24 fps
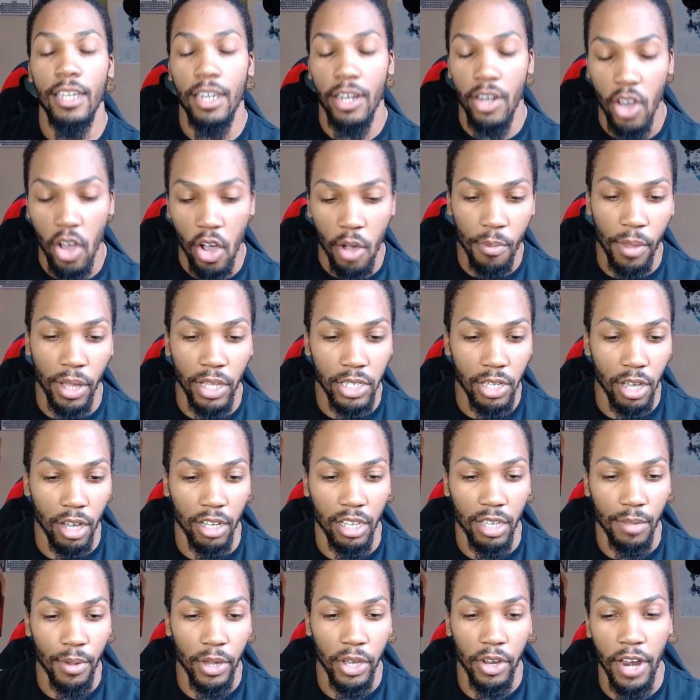No, I'm not
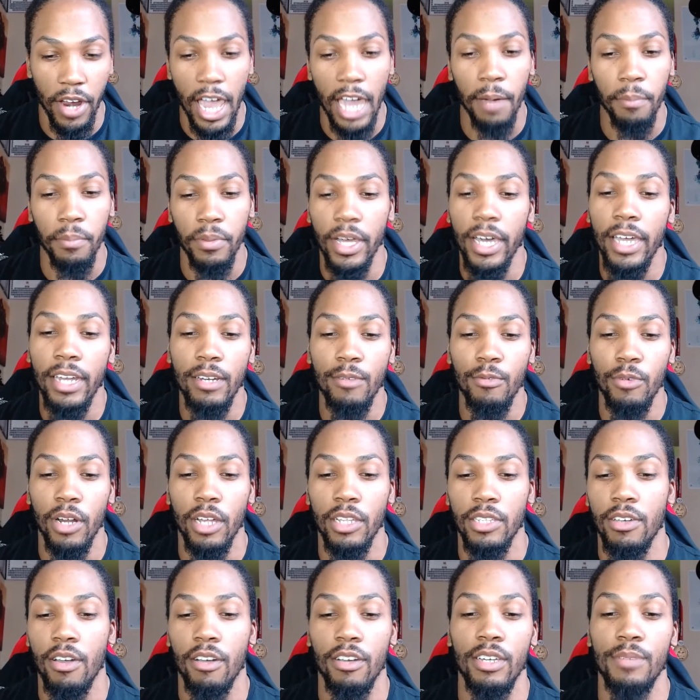talking about your eggplant. We're
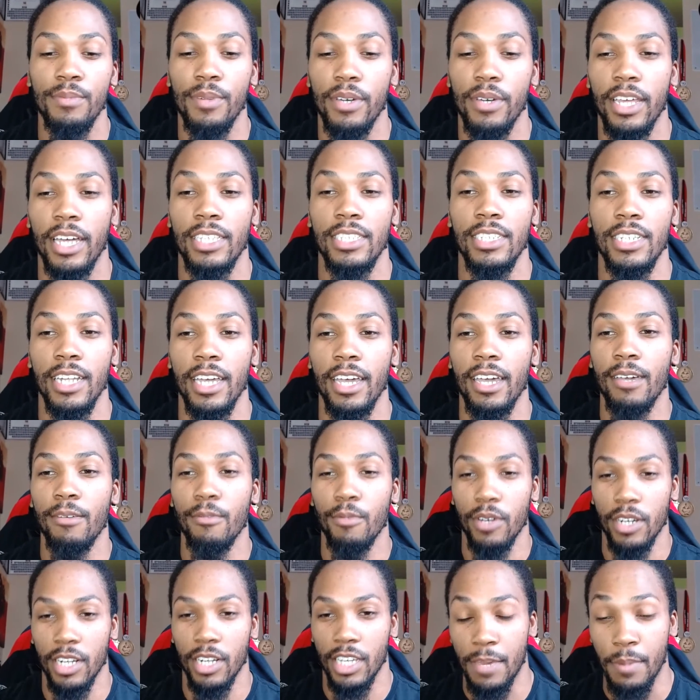not talking about that today.
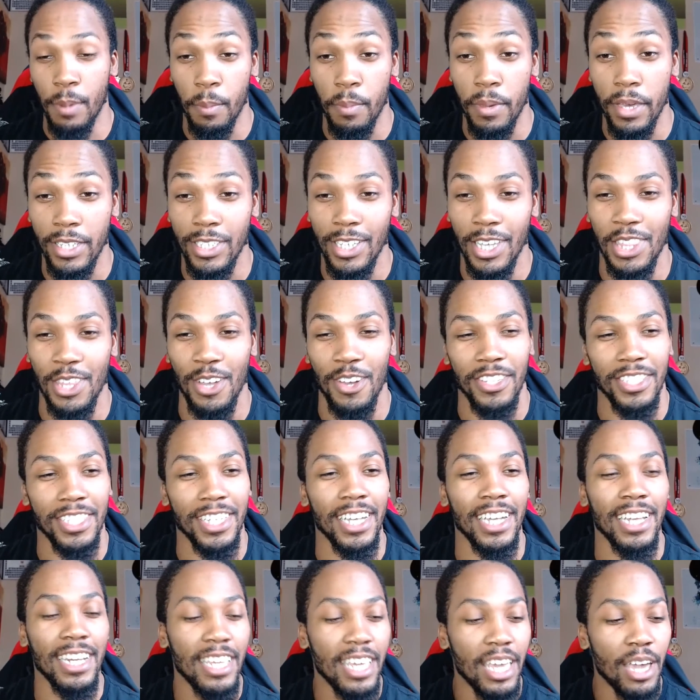We're going to keep it
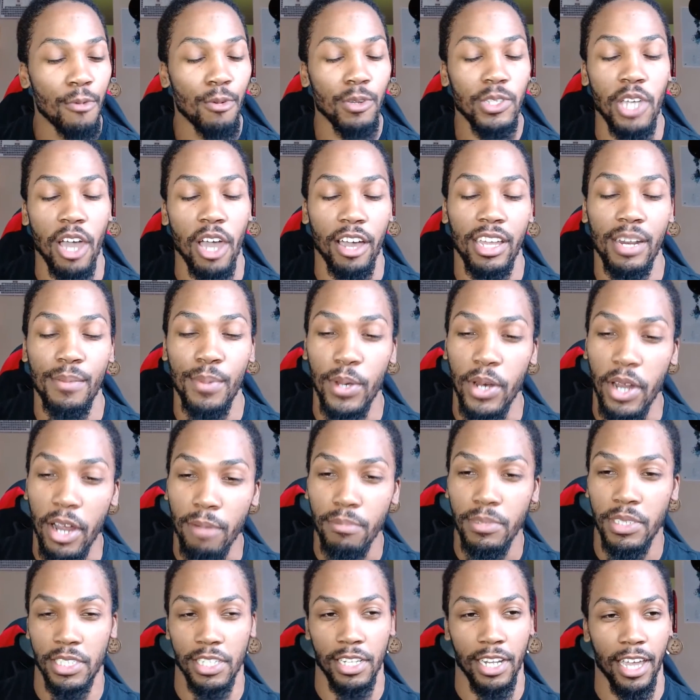PG-13. We're talking about
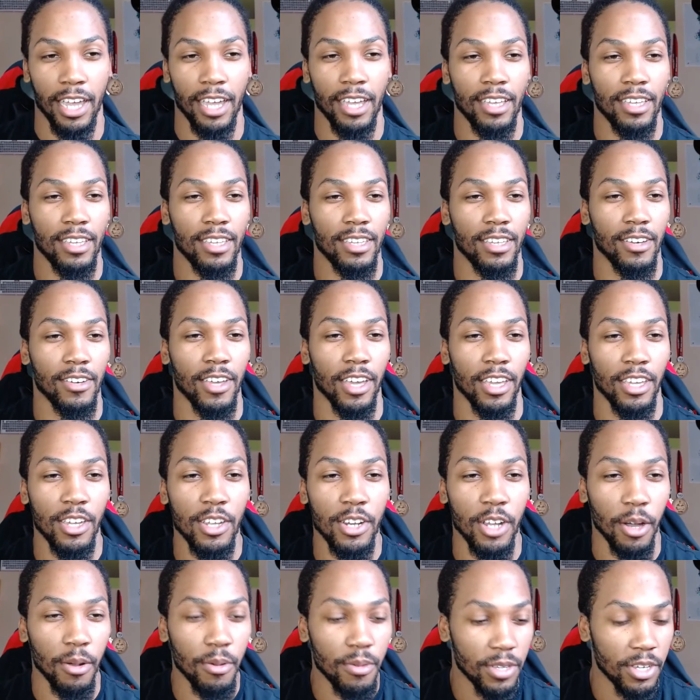arms today. Okay. You
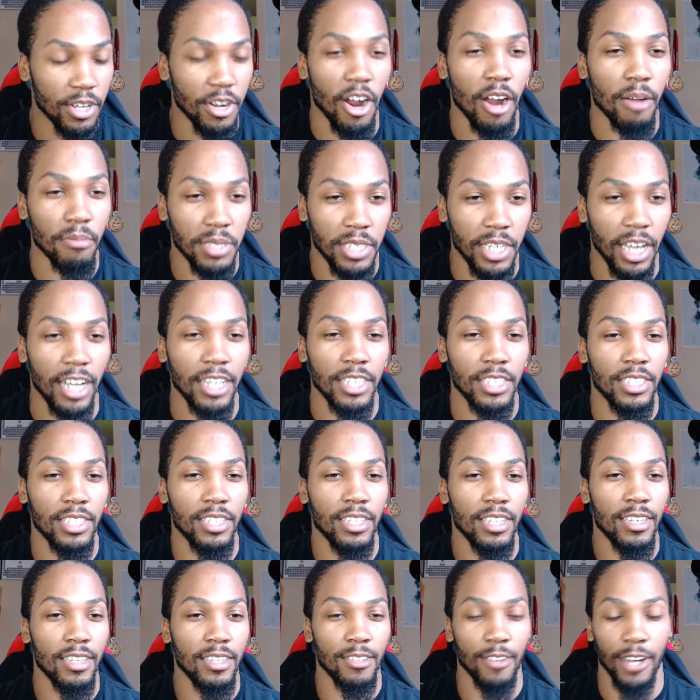know, your arm size,
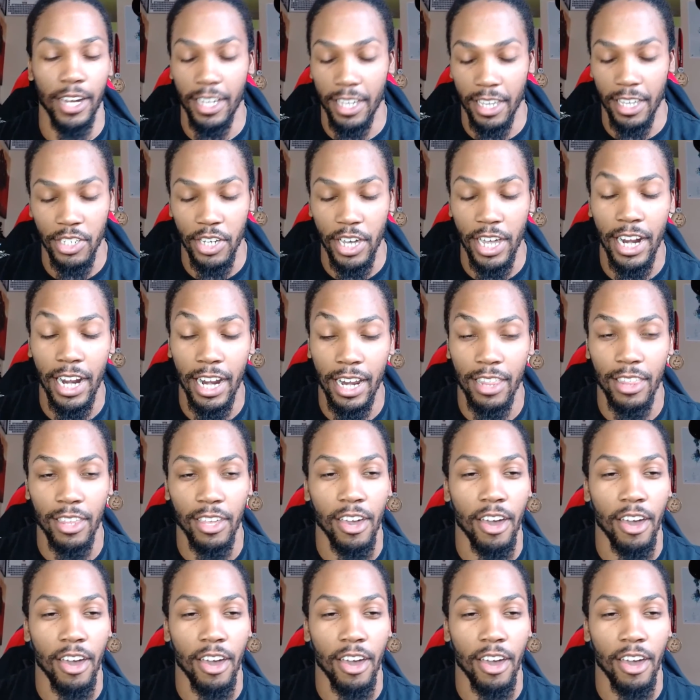right? Get your head out of the